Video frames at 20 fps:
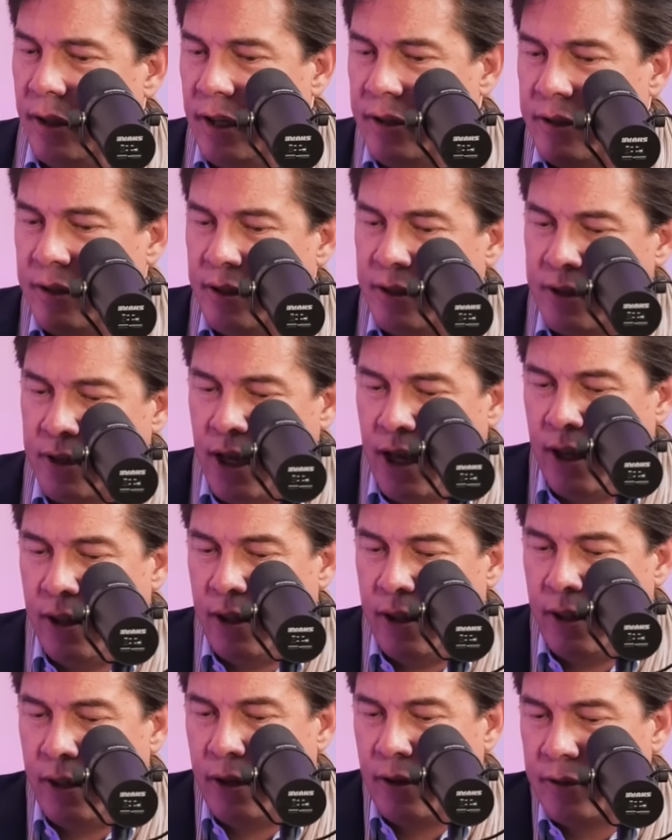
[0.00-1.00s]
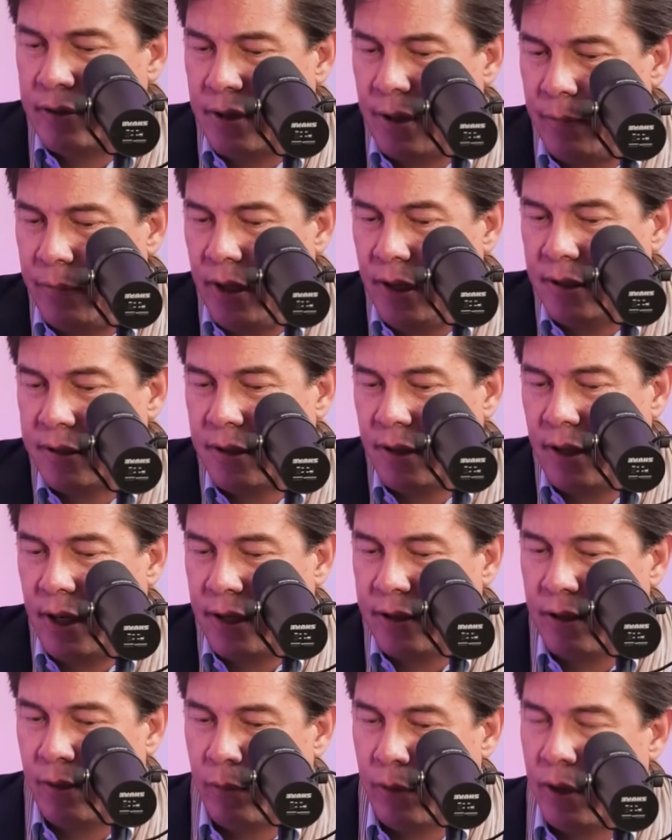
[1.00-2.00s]
let's just say that there's something
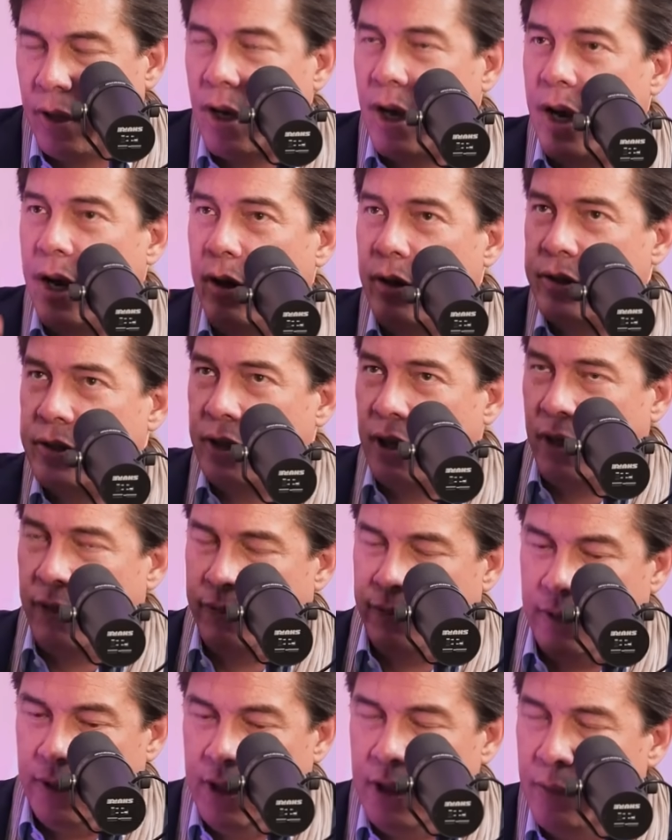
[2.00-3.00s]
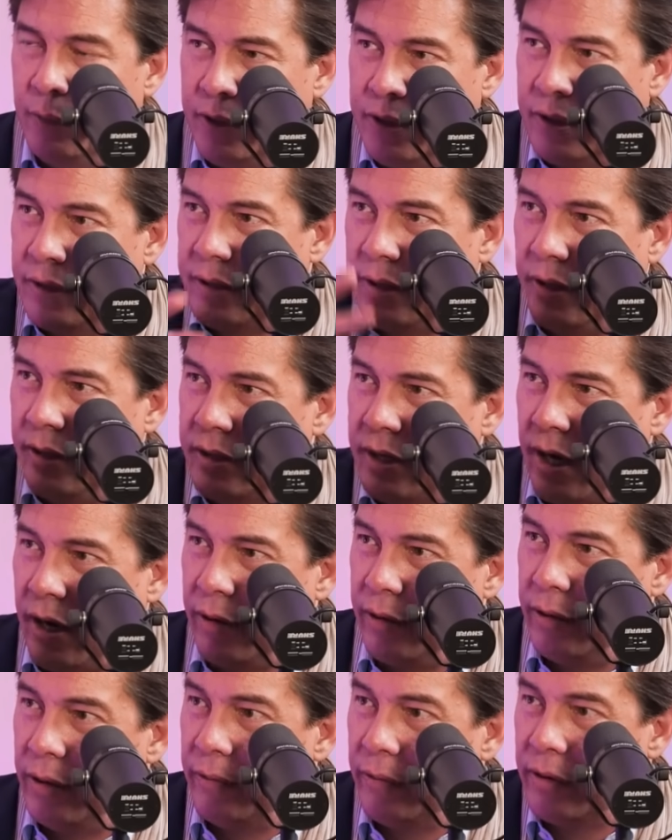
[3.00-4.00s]
selected where the higher self, which is the
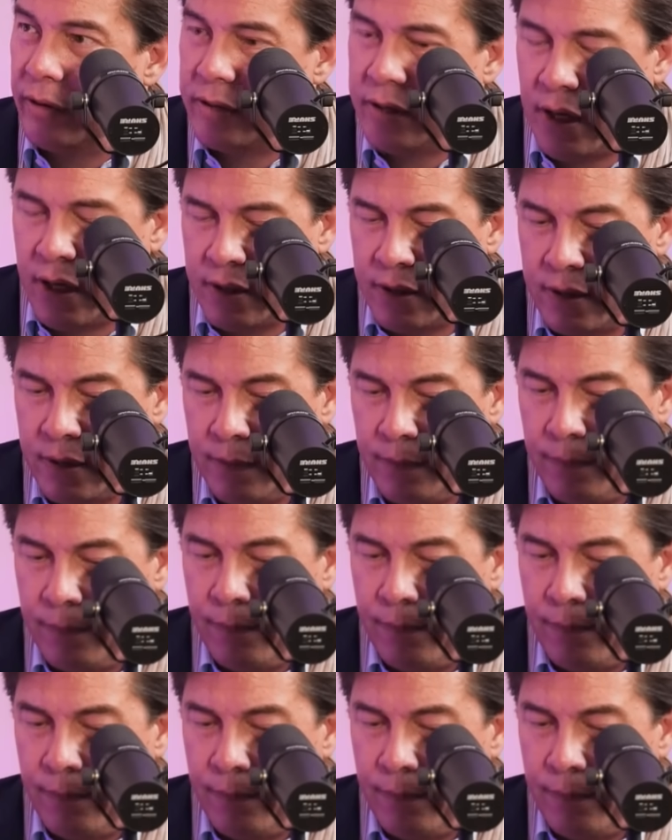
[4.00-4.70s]
entire universe, says,